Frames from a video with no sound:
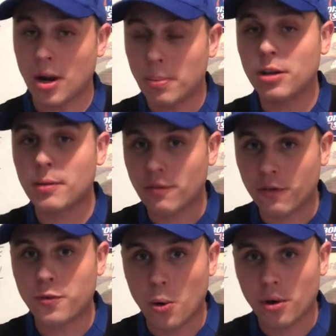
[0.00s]
So I'm putting them
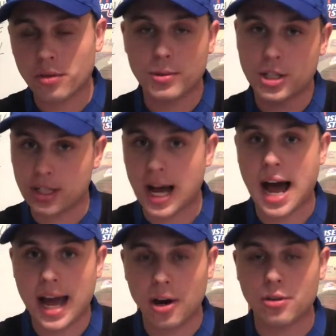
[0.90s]
at 4th, which is
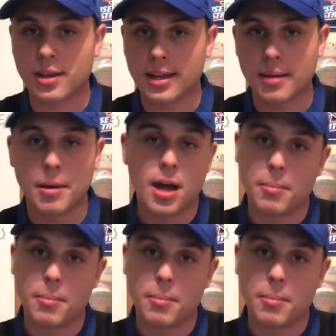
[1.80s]
higher than them,